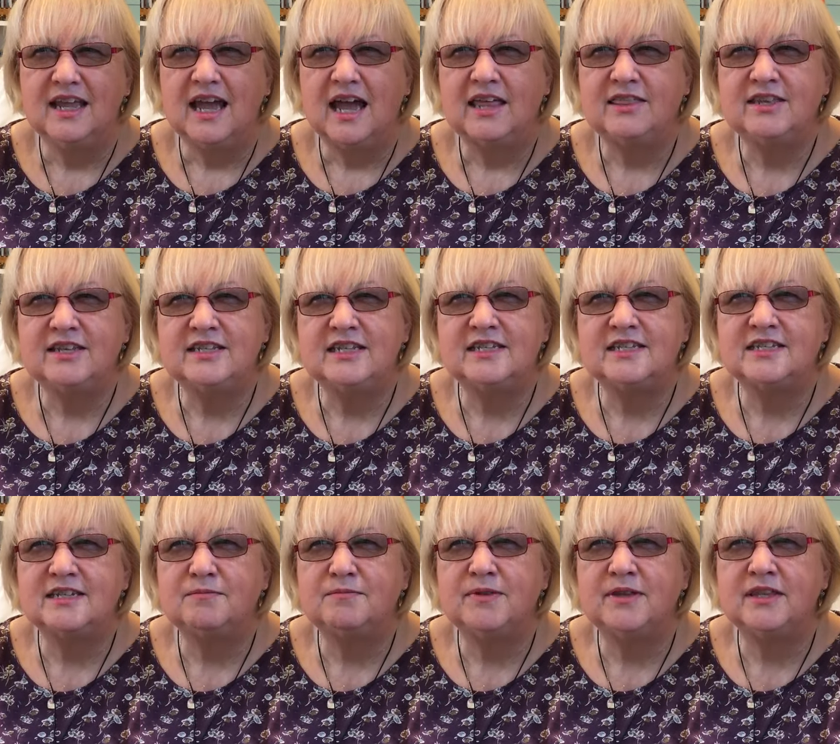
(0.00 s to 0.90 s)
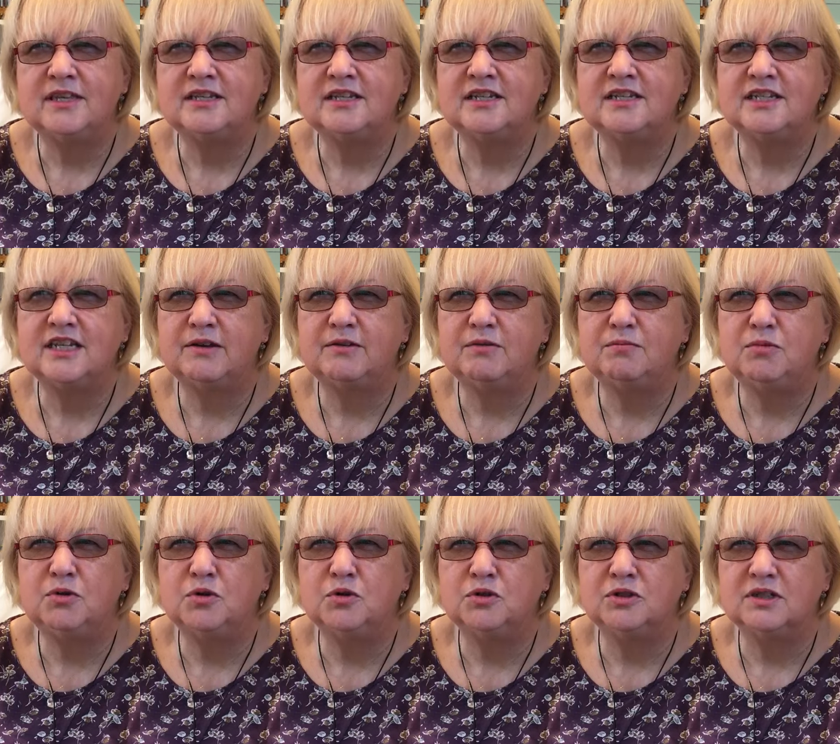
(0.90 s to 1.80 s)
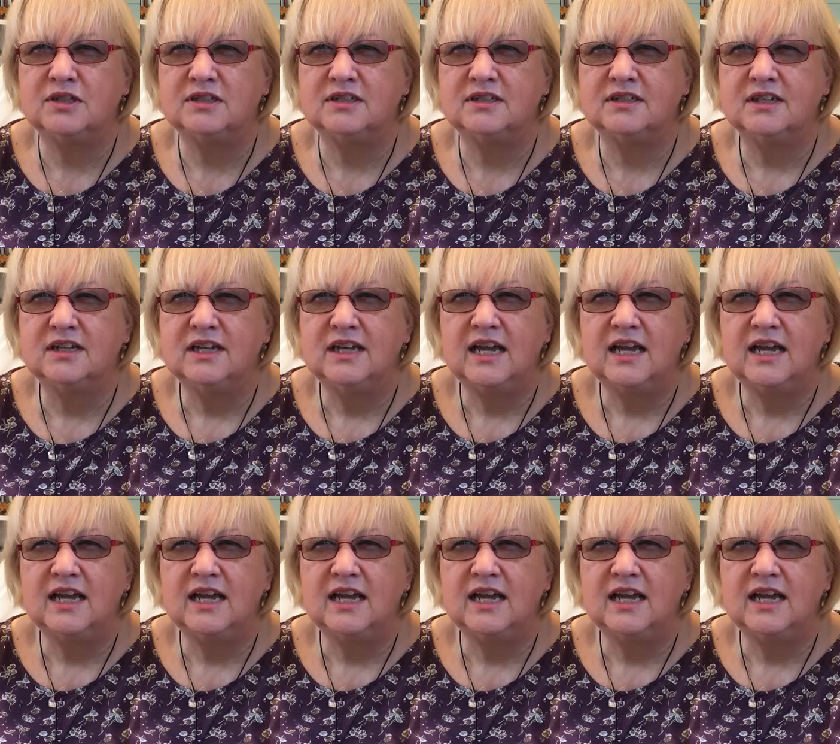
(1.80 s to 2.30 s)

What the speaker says: And this is something that is so important,